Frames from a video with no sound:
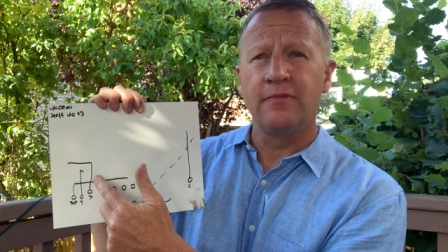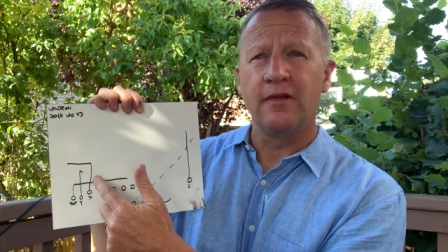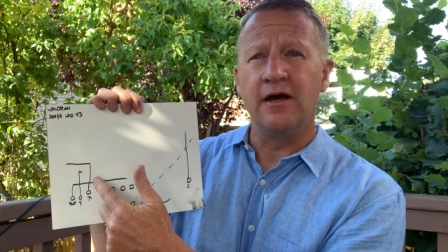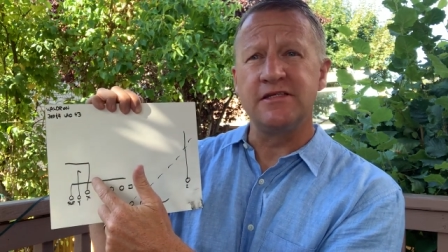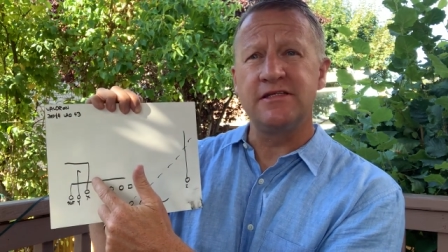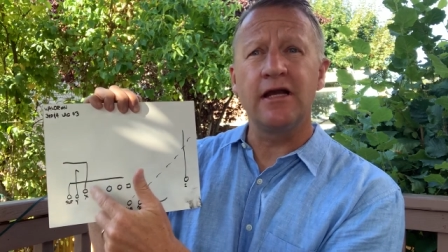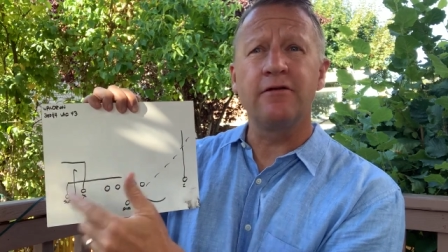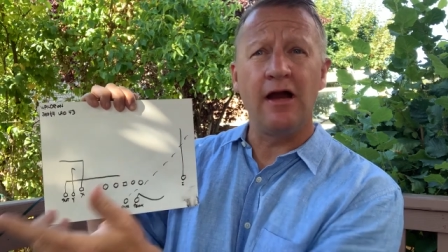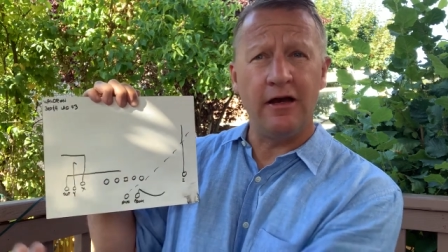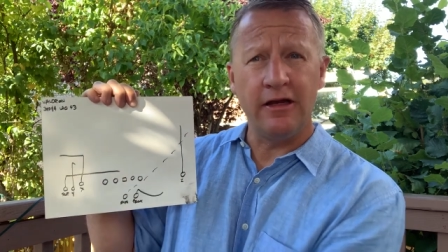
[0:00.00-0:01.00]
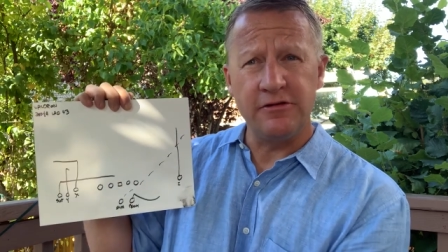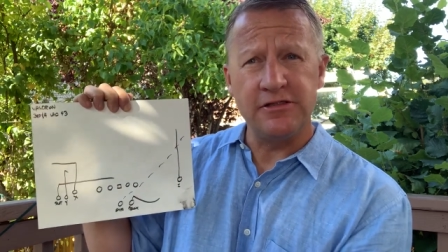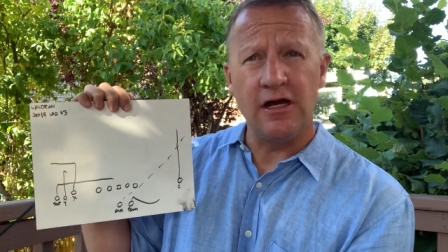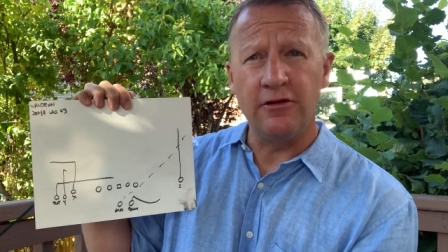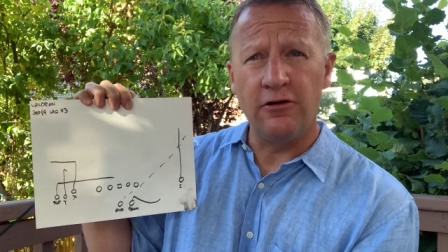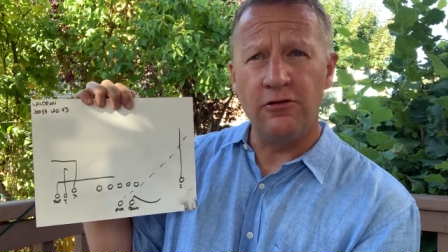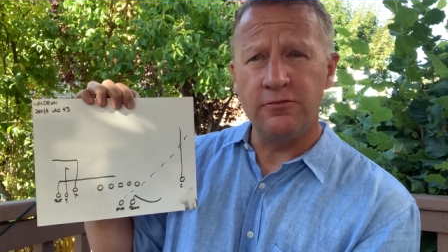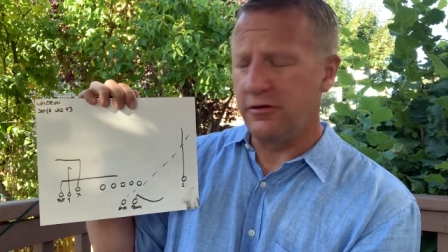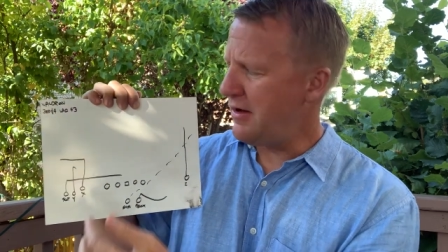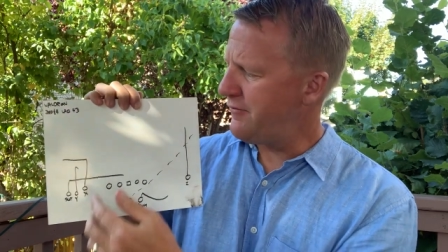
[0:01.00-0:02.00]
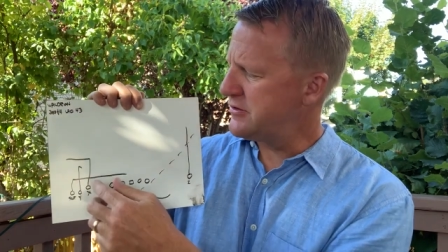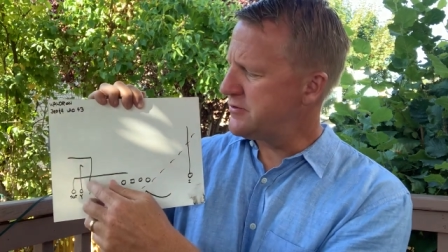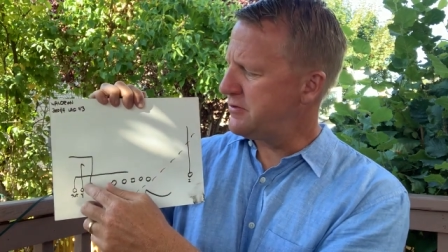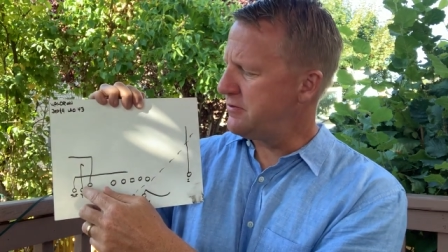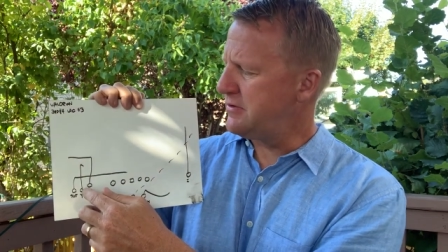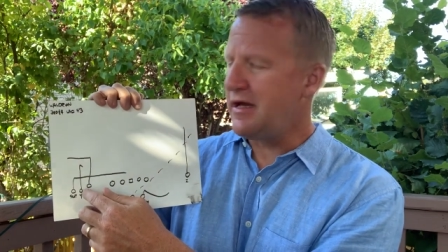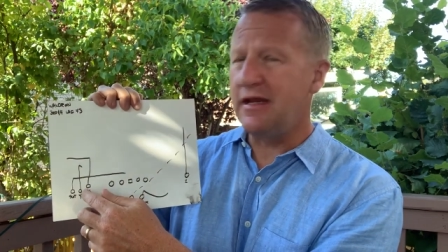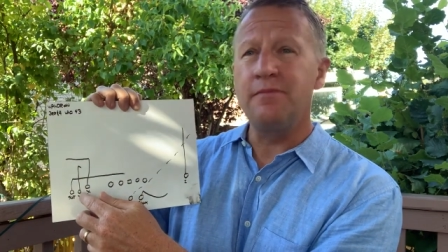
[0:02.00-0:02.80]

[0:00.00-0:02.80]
a stick route like we saw in the Holmgren offense with the tight end,